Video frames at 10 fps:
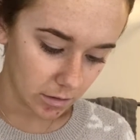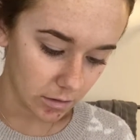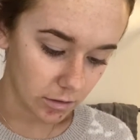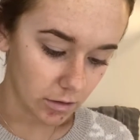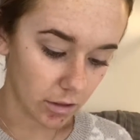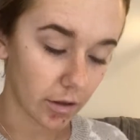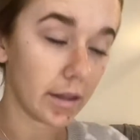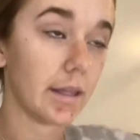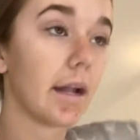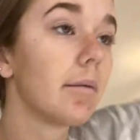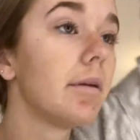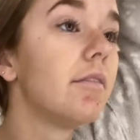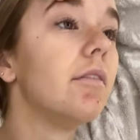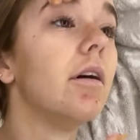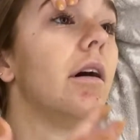So that'll be
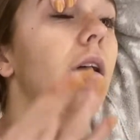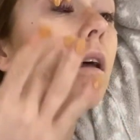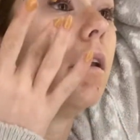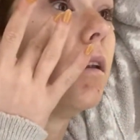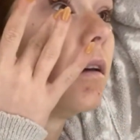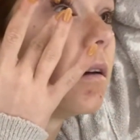fun.